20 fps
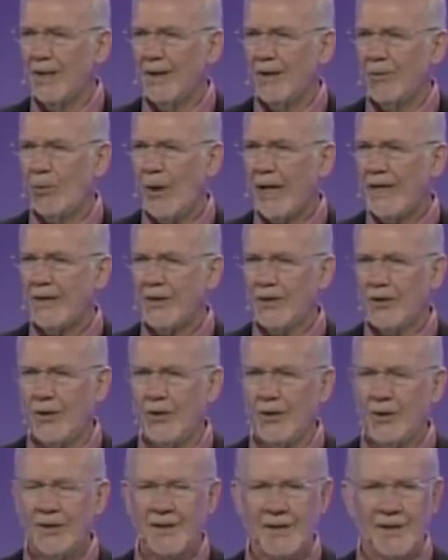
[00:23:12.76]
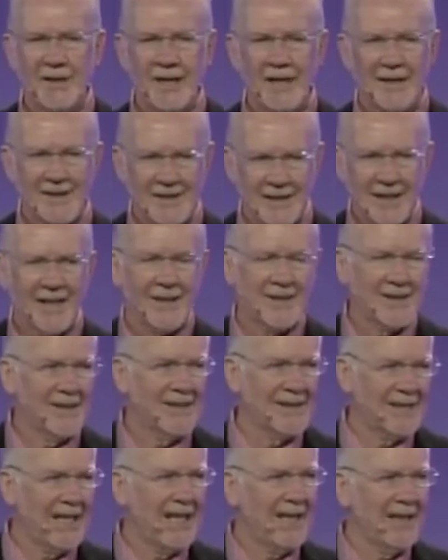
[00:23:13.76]
white goods and started
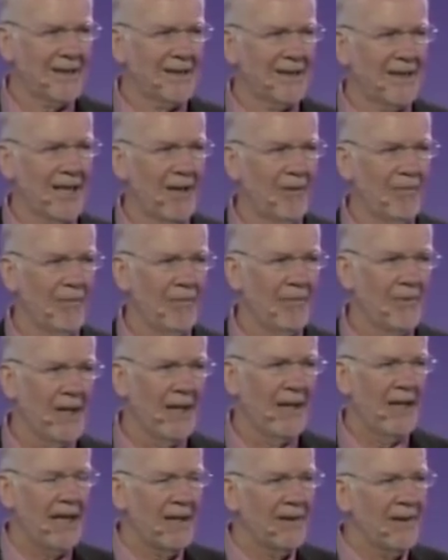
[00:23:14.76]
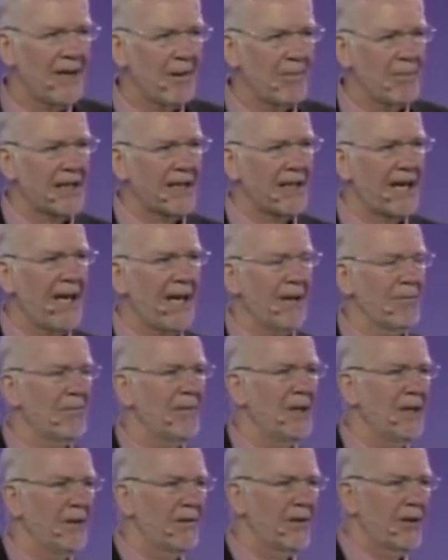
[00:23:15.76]
selling them. And they became
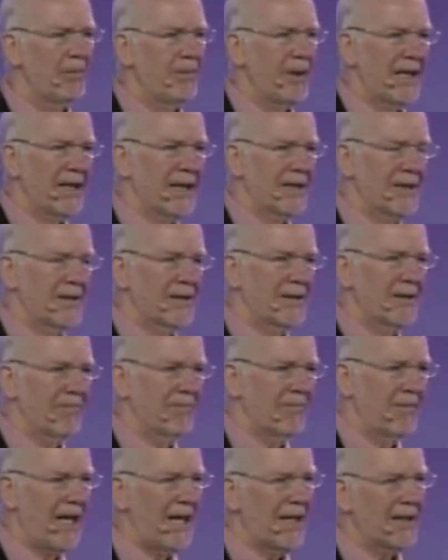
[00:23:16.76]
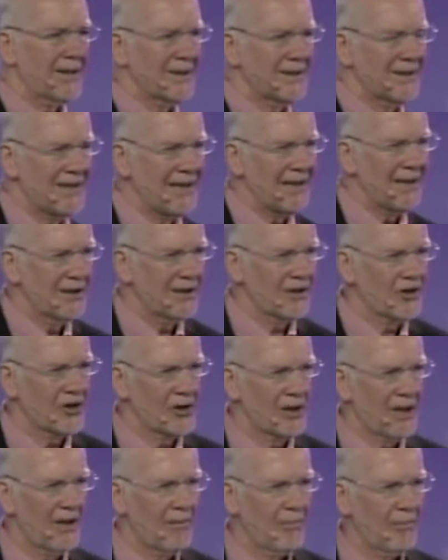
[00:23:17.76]
the biggest Merc
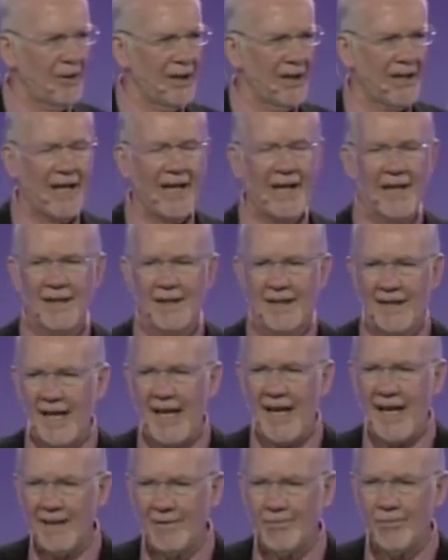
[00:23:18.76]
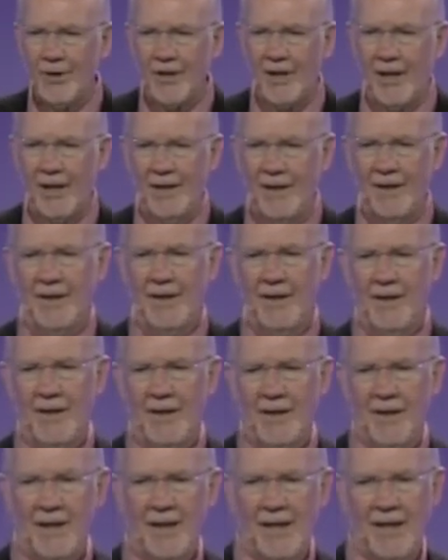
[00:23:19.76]
dealership in Edinburgh,
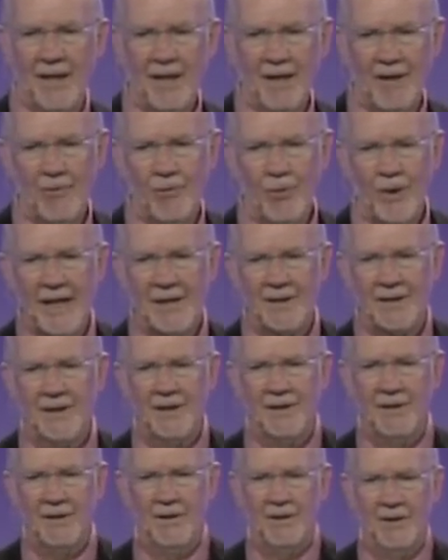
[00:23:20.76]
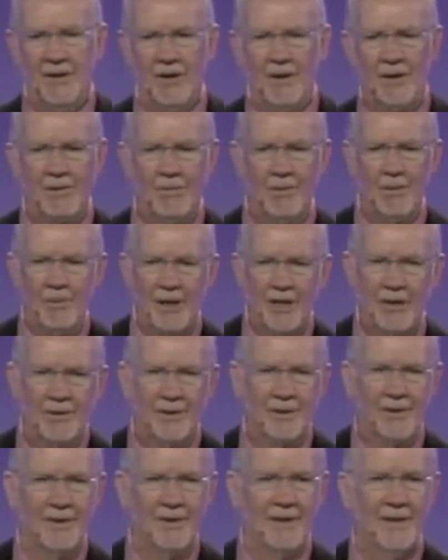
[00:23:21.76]
Western
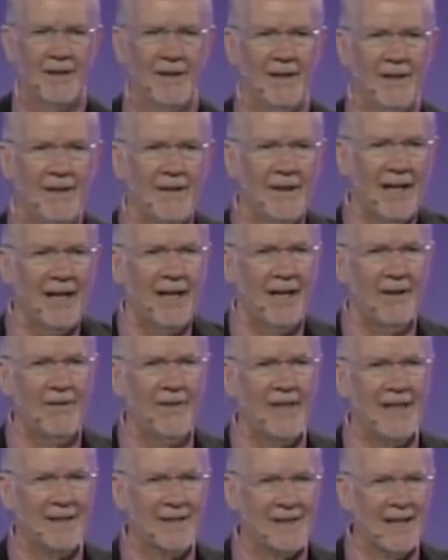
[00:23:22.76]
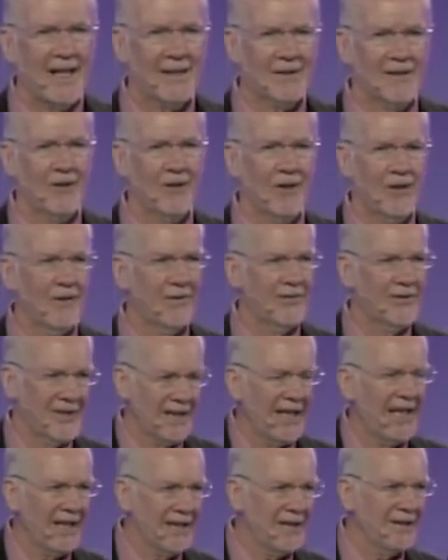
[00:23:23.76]
Automobiles. They started off
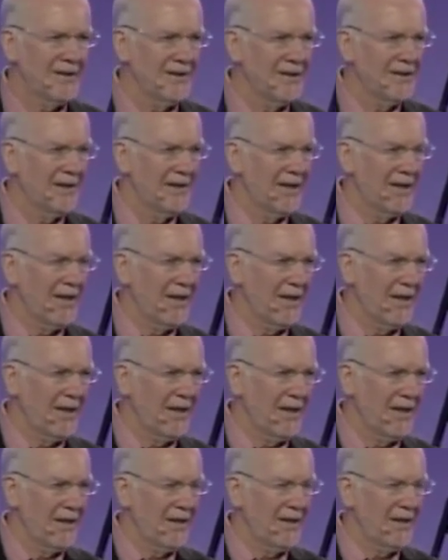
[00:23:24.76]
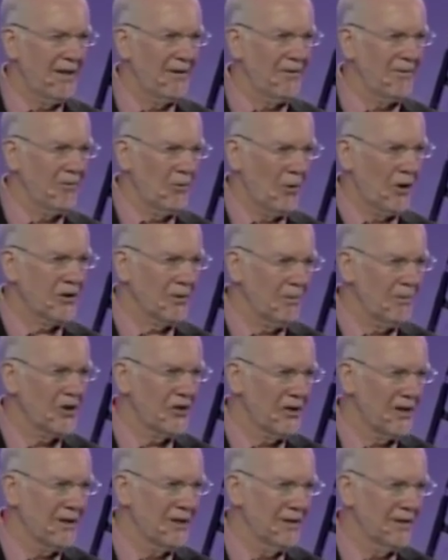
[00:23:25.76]
selling washing
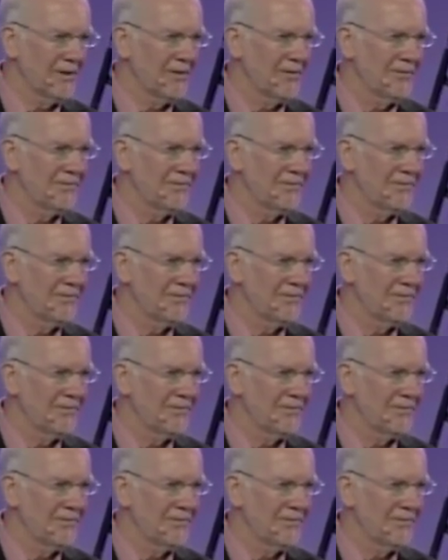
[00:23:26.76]
machines.